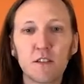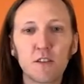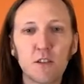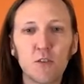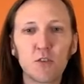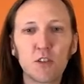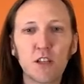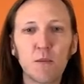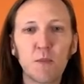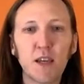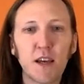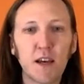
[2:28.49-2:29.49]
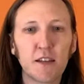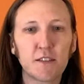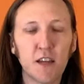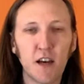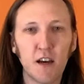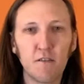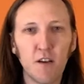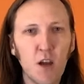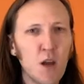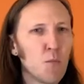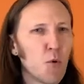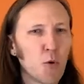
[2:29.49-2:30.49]
It's usually because of
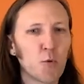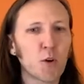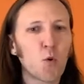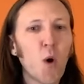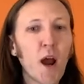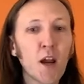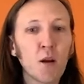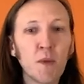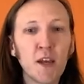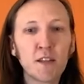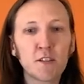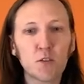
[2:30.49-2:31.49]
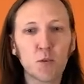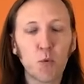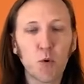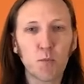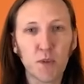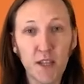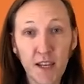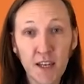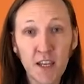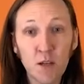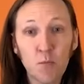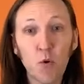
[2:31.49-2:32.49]
poor requirements or poor
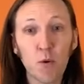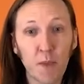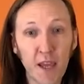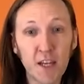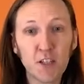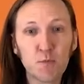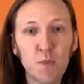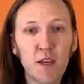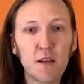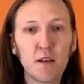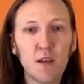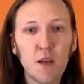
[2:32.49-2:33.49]
planning, poor management.